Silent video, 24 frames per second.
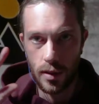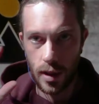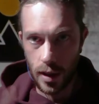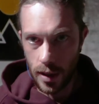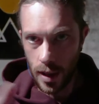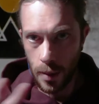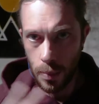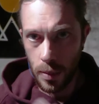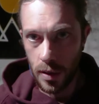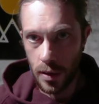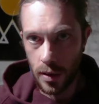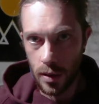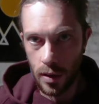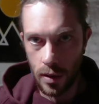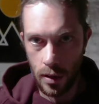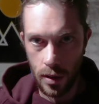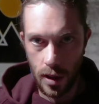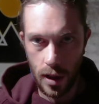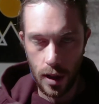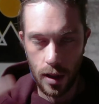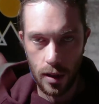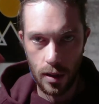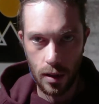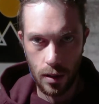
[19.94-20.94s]
This
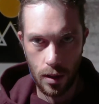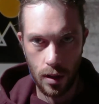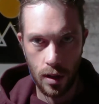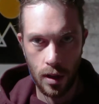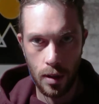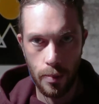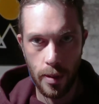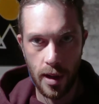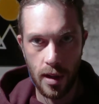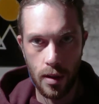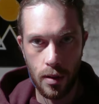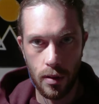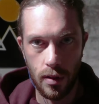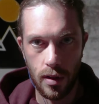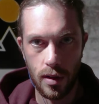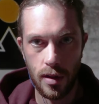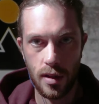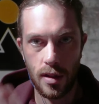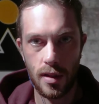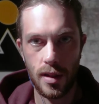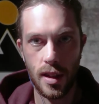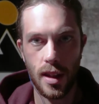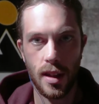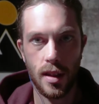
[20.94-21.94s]
episode is all about the
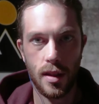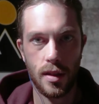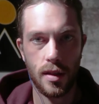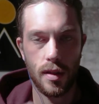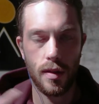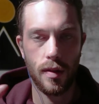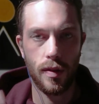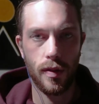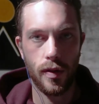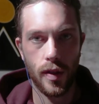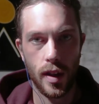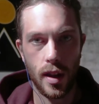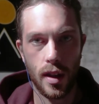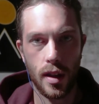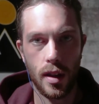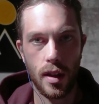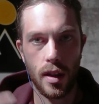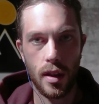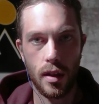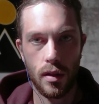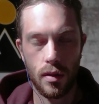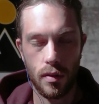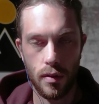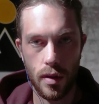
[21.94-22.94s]

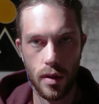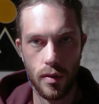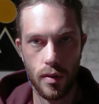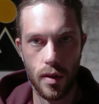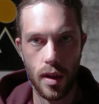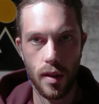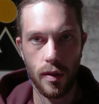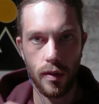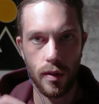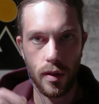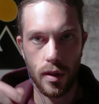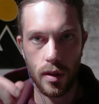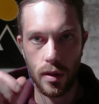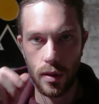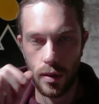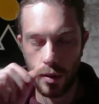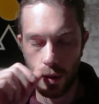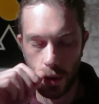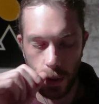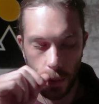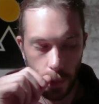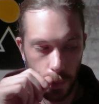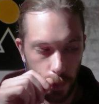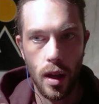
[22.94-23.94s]
six-figure grid
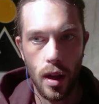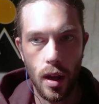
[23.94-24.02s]
reference.